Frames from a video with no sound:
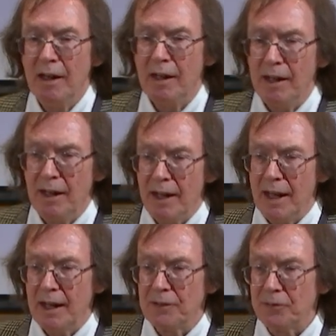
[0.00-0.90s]
Uh,
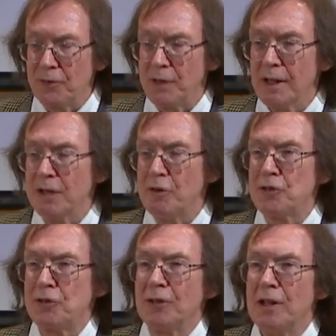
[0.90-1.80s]
and the
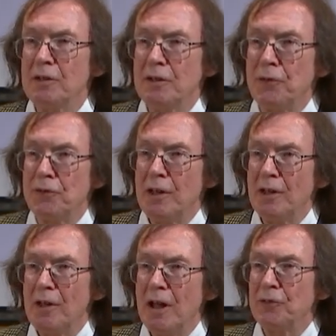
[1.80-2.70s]
Irish sagas
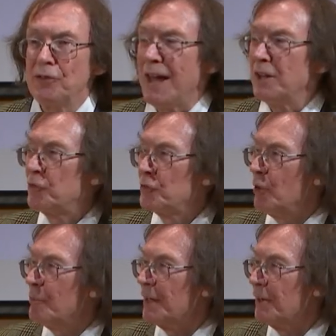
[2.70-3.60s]
are, aren't
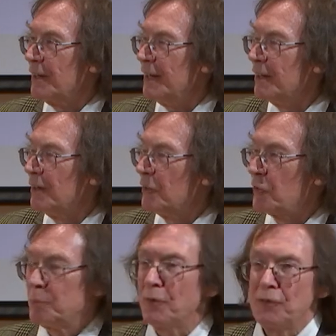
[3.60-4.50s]
anatomically
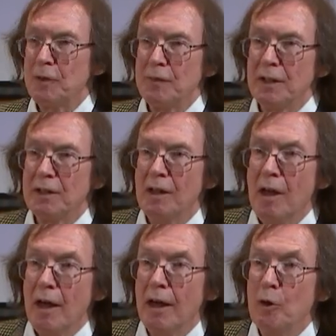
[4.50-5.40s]
specific.
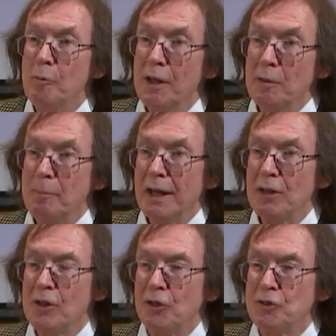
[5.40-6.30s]
Homer,
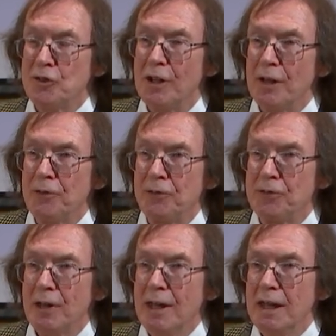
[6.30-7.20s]
by
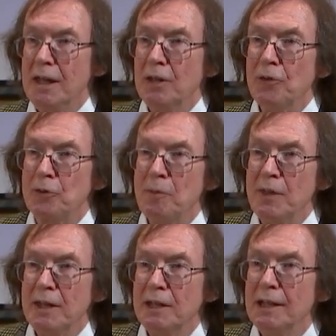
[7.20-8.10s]
contrast, is,
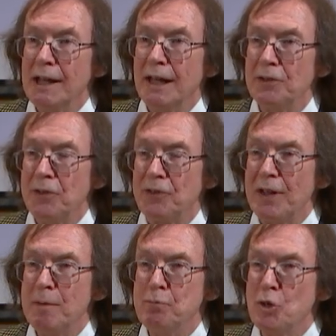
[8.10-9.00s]
and the Iliad is
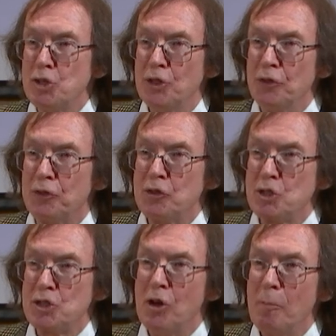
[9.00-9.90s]
a butcher's
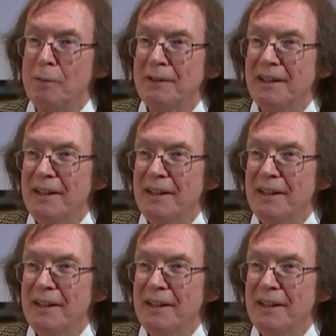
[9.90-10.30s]
shop